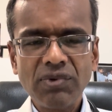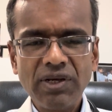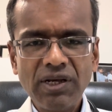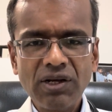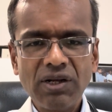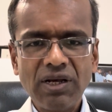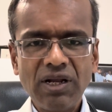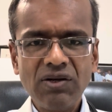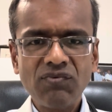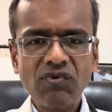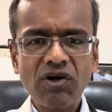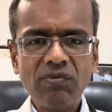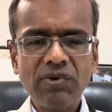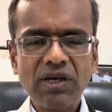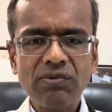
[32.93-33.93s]

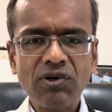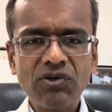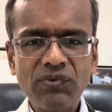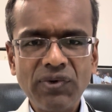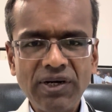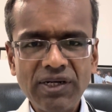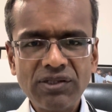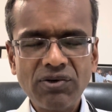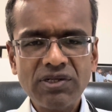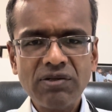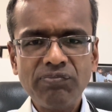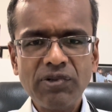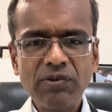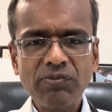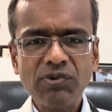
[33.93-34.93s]
involving about
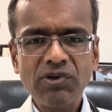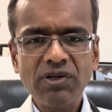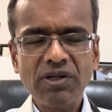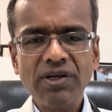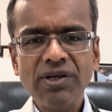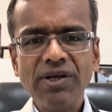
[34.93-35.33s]
20,000 people,